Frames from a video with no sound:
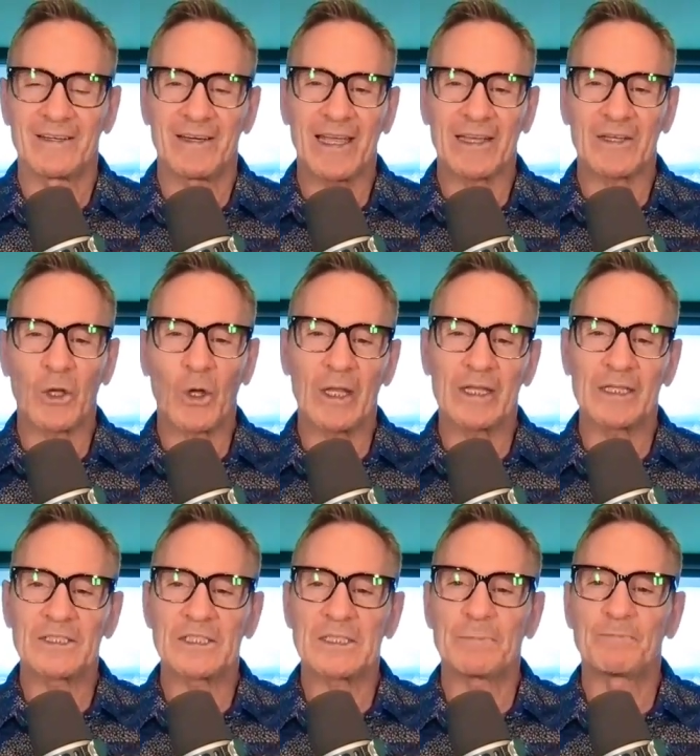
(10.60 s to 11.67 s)
I
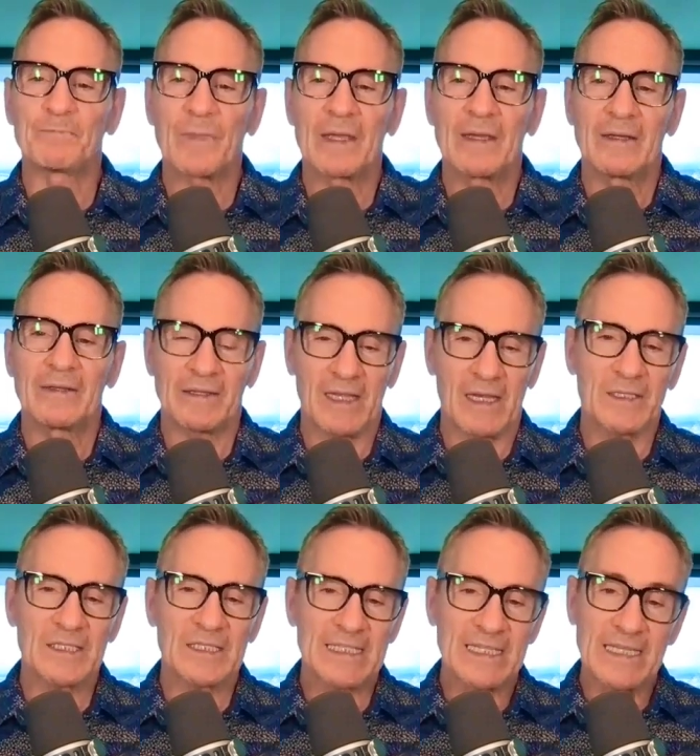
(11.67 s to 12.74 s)
acknowledge that the
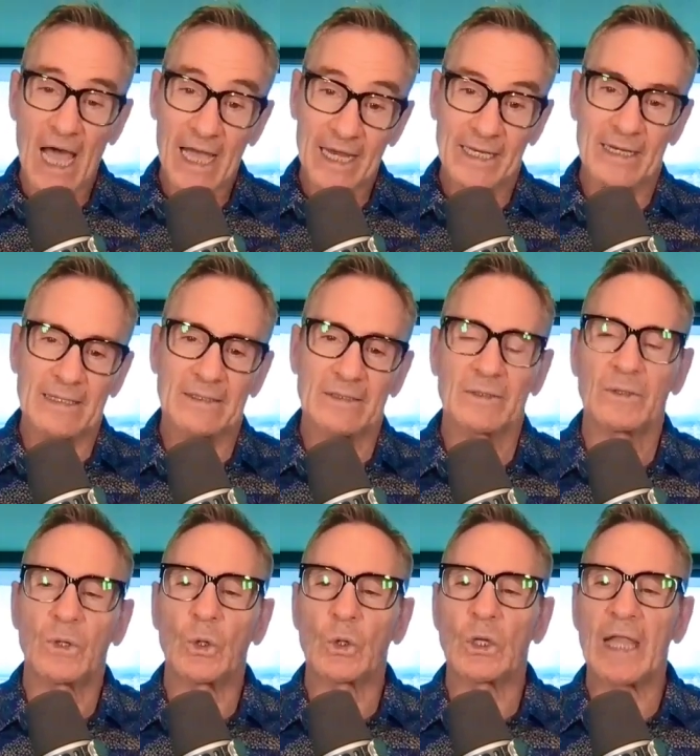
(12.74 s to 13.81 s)
unceded Aina,
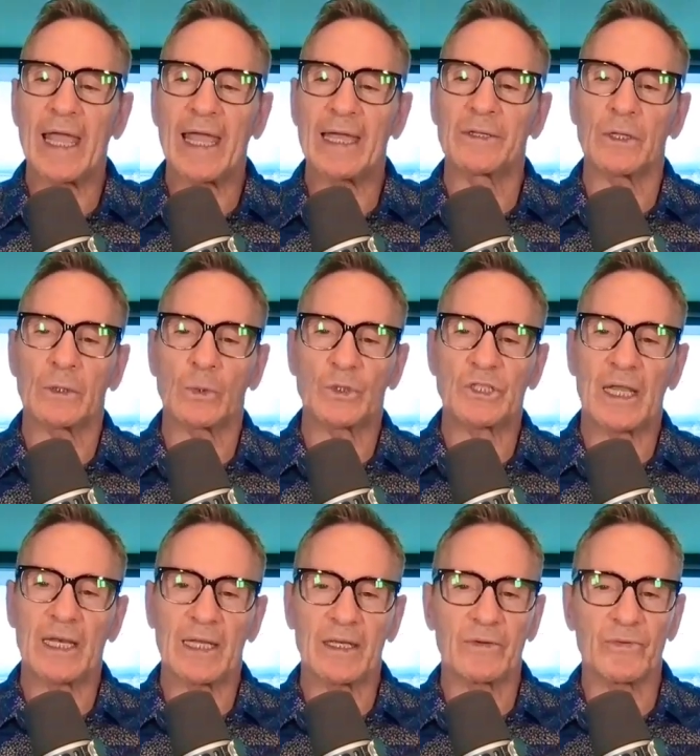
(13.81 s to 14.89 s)
or land on which I
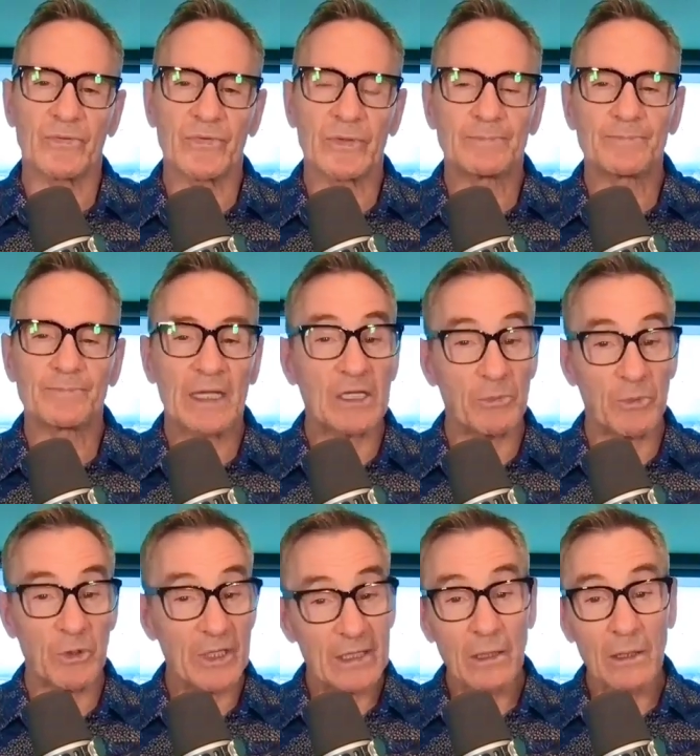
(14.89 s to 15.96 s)
live, a
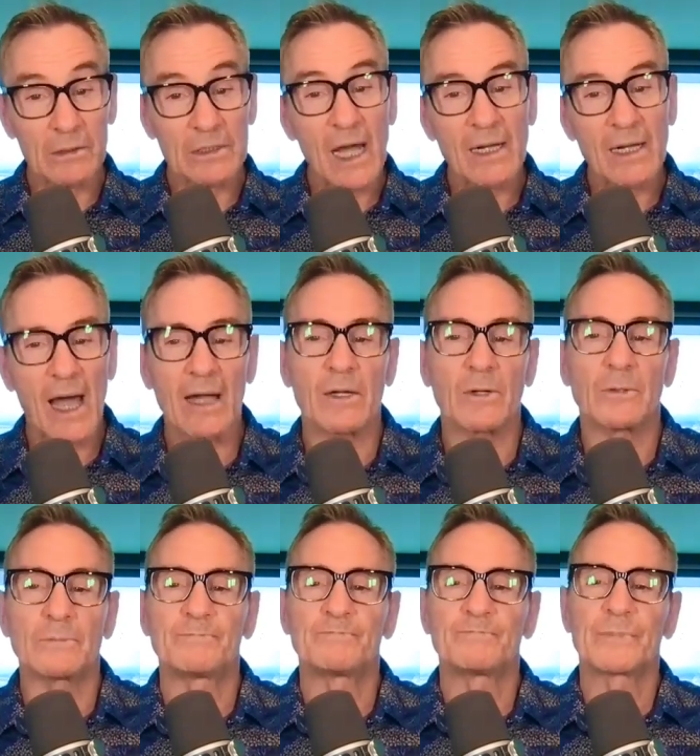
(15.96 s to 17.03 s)
community called
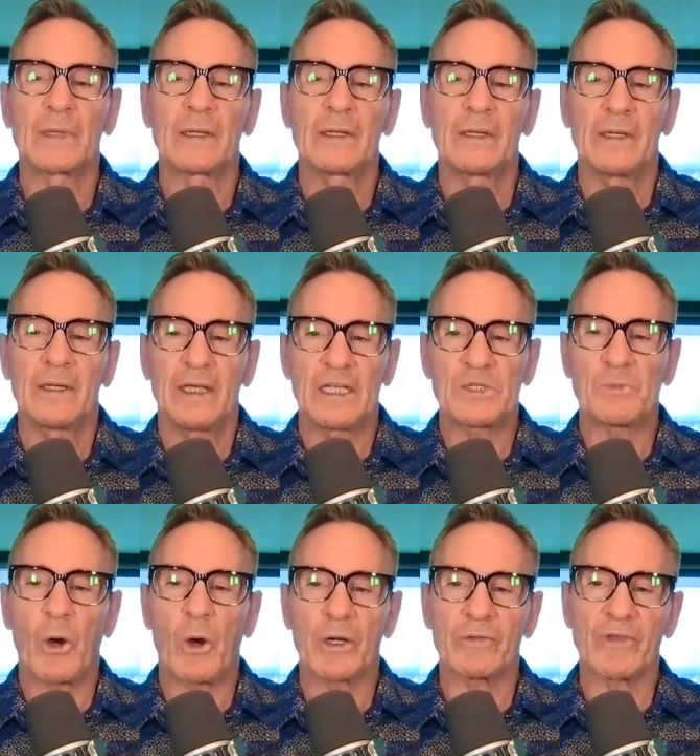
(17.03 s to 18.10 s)
Kaka'ako, is
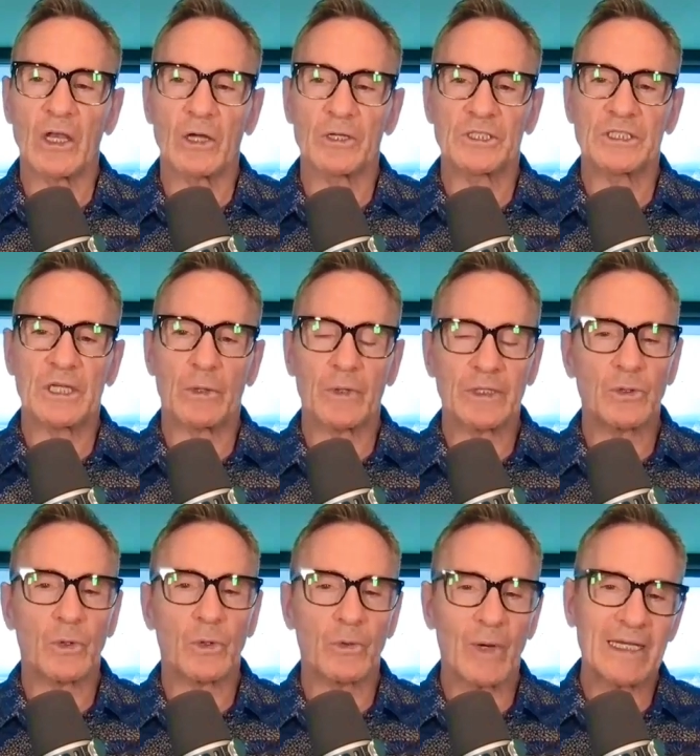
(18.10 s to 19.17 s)
part of the larger
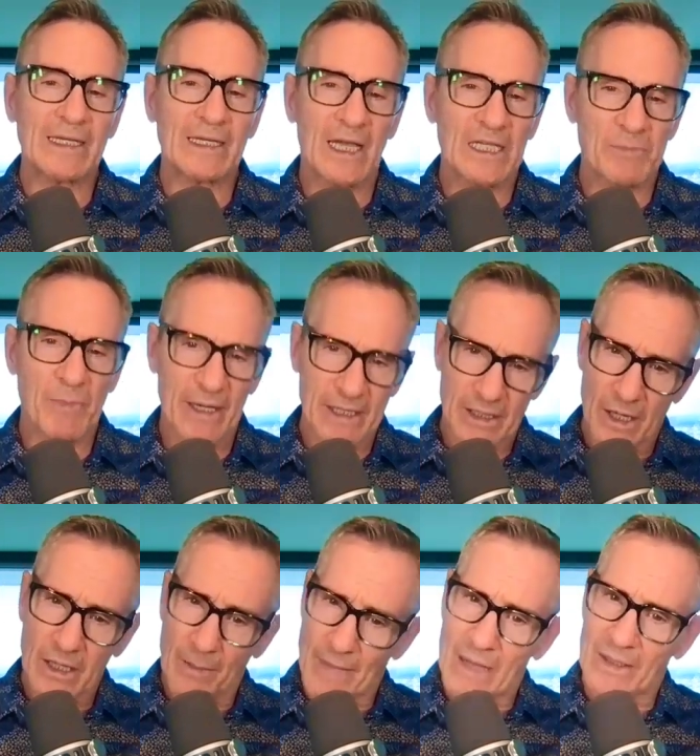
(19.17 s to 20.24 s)
territory recognized by
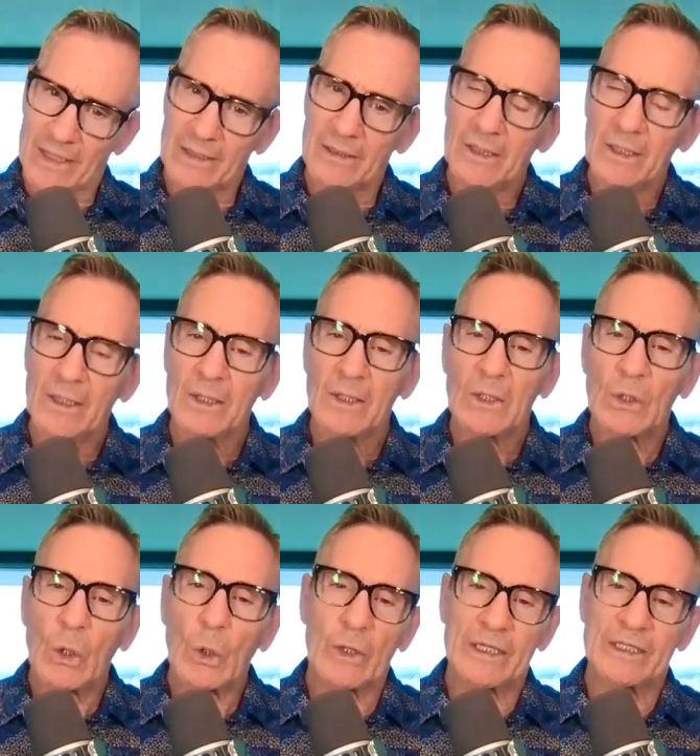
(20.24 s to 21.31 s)
Kanaka Maoli
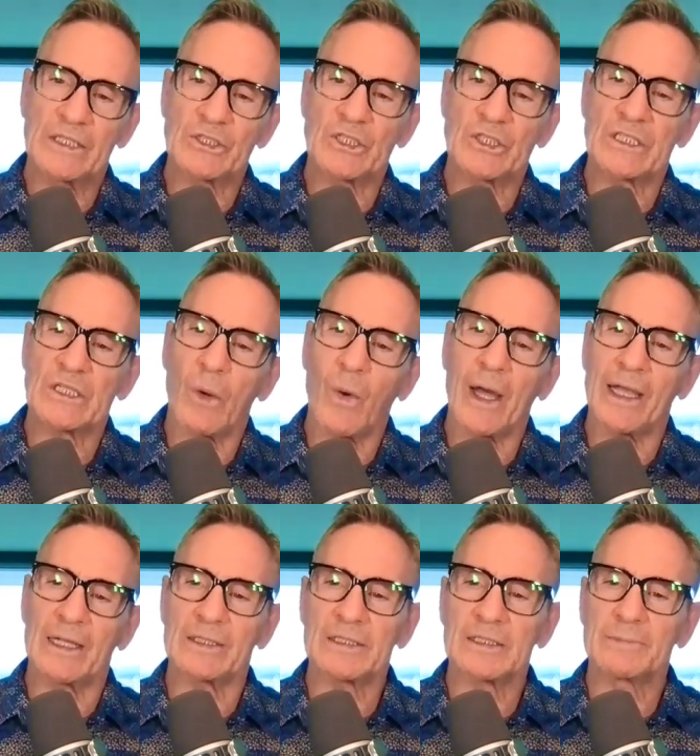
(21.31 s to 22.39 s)
or Indigenous
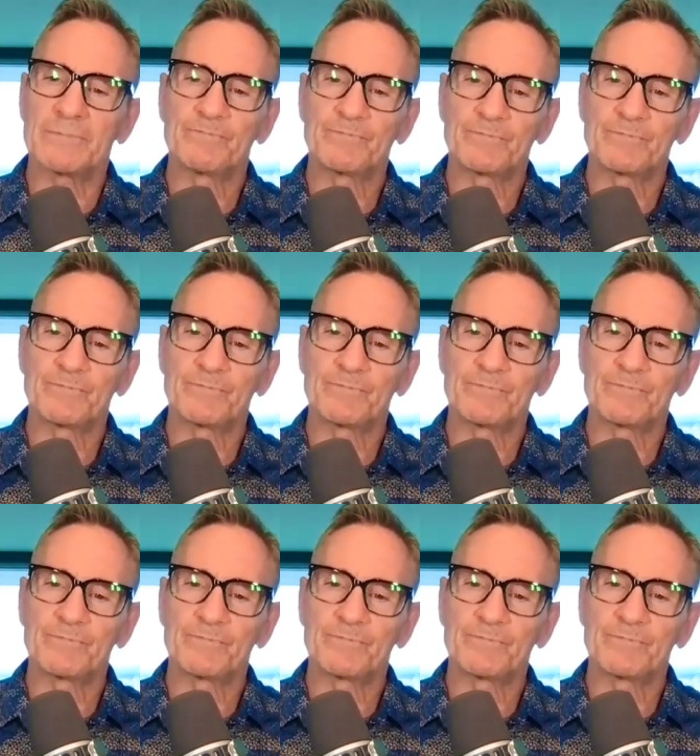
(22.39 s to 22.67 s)
Hawaiians.